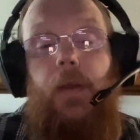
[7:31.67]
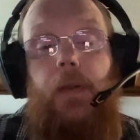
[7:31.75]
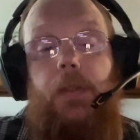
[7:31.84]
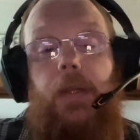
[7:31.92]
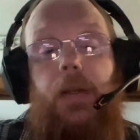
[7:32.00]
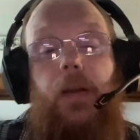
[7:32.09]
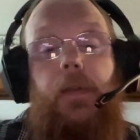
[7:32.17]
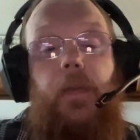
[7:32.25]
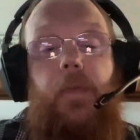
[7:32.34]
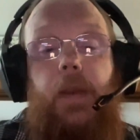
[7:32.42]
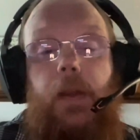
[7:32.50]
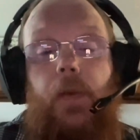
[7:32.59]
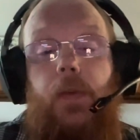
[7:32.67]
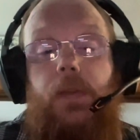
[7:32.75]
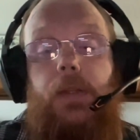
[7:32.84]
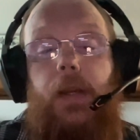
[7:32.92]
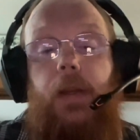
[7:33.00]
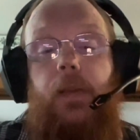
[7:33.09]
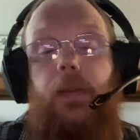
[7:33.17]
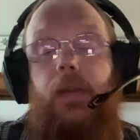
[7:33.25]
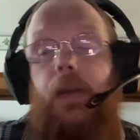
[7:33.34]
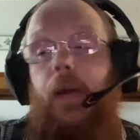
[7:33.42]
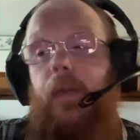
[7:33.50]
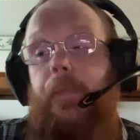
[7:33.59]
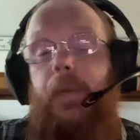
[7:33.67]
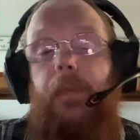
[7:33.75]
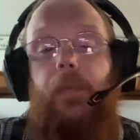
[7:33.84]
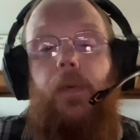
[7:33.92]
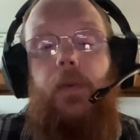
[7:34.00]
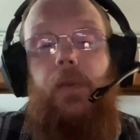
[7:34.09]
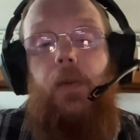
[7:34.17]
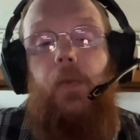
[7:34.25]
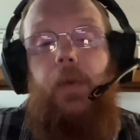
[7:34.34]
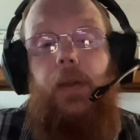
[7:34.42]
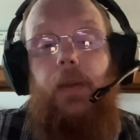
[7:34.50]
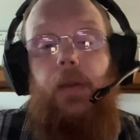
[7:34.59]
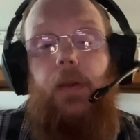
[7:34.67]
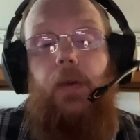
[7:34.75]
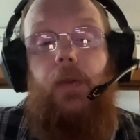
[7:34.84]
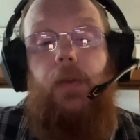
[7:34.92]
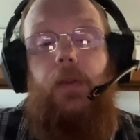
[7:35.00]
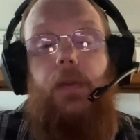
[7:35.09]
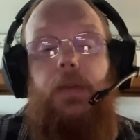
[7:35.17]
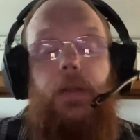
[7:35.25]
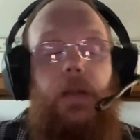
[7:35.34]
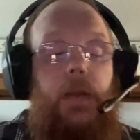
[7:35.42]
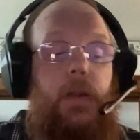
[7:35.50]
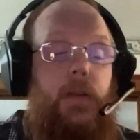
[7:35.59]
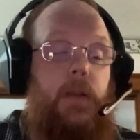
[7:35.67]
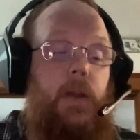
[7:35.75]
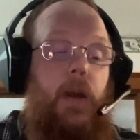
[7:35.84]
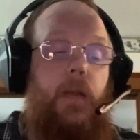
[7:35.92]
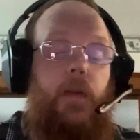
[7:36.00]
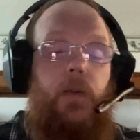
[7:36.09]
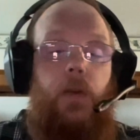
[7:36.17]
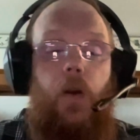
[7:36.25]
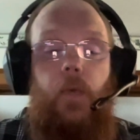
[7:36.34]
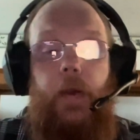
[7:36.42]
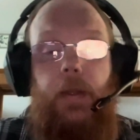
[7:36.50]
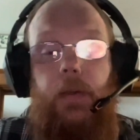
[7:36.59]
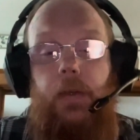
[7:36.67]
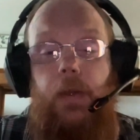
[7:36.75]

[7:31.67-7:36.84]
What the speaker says: Check out the videos. Check and see how the people are doing. See how they're going.